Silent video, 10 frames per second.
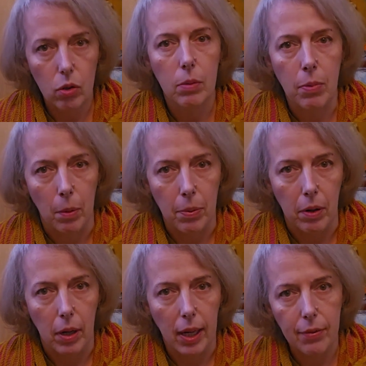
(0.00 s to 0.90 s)
proper.
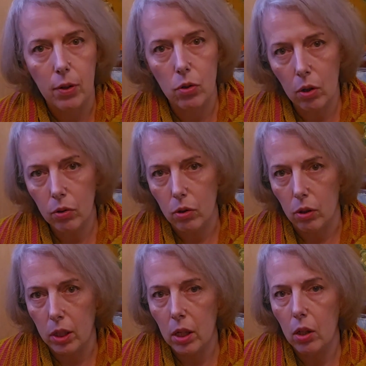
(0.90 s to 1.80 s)
If you don't do
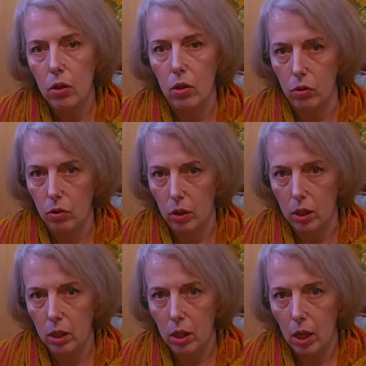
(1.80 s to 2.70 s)
it, don't do it.